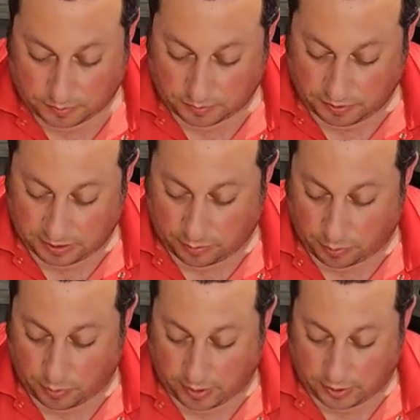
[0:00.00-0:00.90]
Really what we
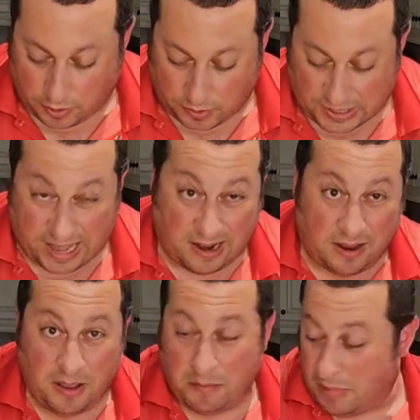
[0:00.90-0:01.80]
want to do is add
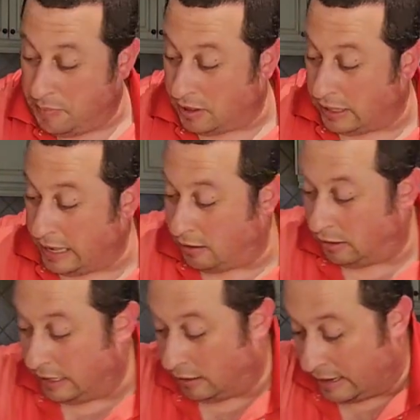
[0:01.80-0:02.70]
maybe a
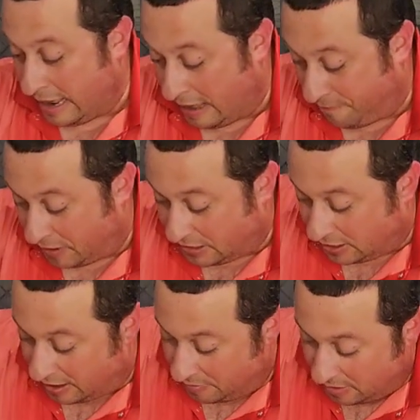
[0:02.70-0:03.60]
ladle and a half at a
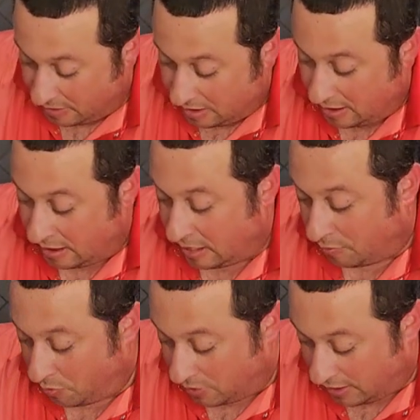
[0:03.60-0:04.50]
time, and then we
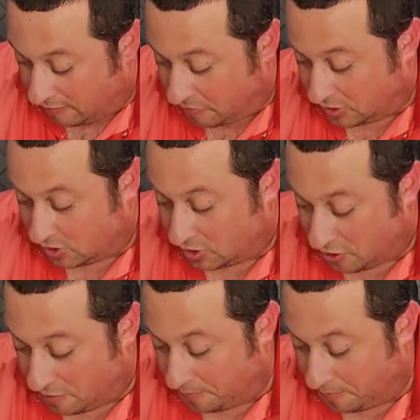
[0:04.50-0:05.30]
want to give this a stir.